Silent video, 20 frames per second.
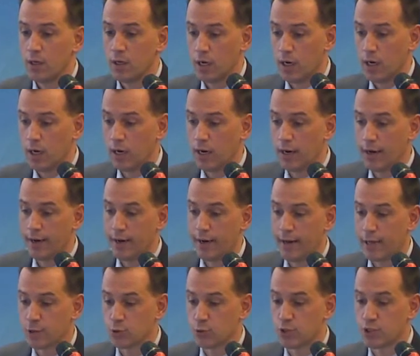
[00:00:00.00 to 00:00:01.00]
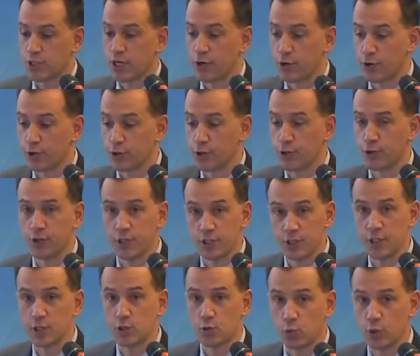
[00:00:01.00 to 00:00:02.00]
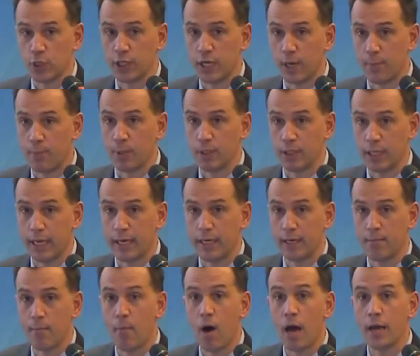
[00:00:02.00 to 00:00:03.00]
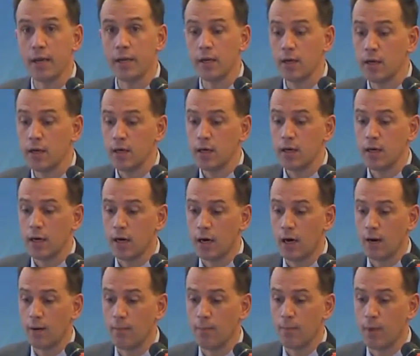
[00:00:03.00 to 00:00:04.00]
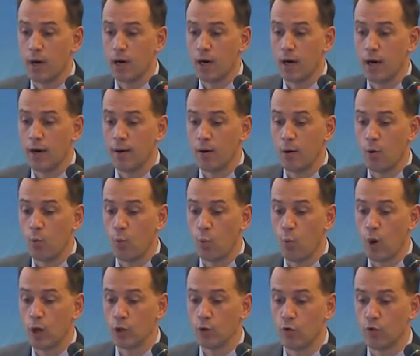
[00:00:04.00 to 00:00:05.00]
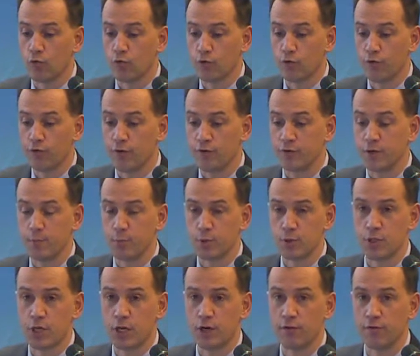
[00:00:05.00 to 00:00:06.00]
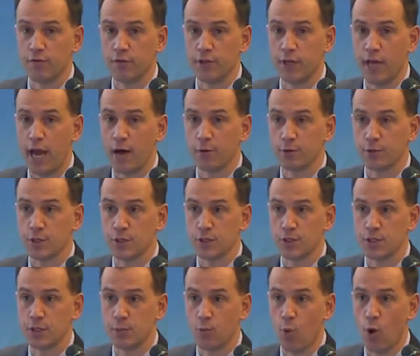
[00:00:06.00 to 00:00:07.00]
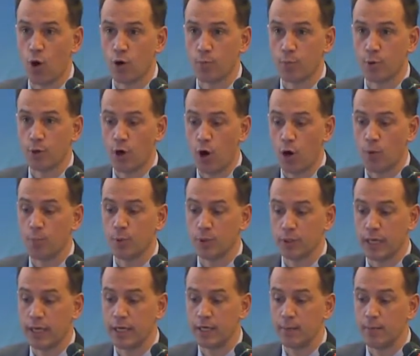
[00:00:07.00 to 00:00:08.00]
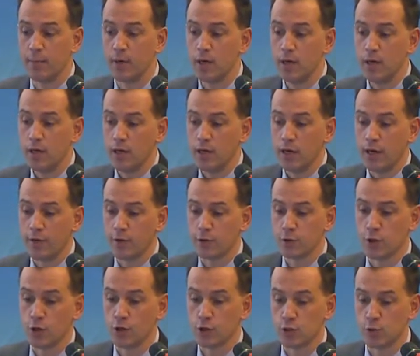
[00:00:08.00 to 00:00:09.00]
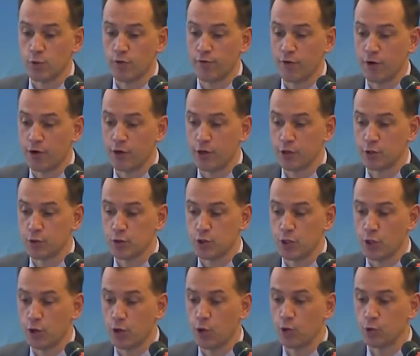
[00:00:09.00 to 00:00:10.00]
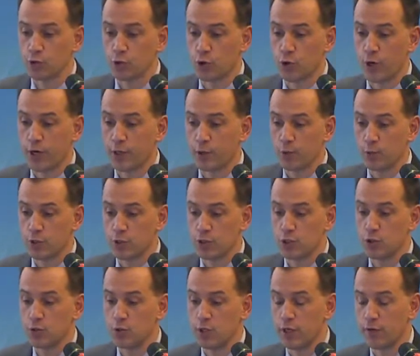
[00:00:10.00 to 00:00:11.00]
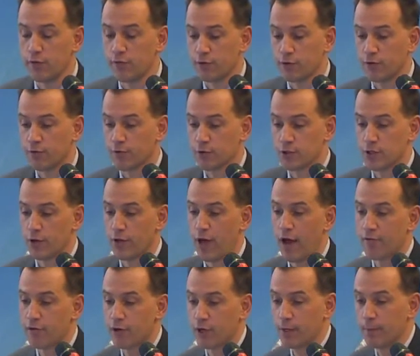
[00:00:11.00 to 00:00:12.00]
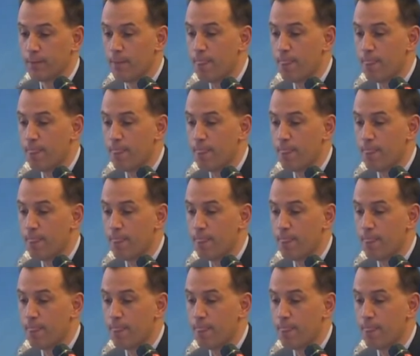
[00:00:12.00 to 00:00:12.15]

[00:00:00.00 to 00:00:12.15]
As was said earlier, this is really a palladium mine. Well over 50% of the ounces in Waterberg are palladium, and there's also a very interesting gold credit, which is unique for South Africa.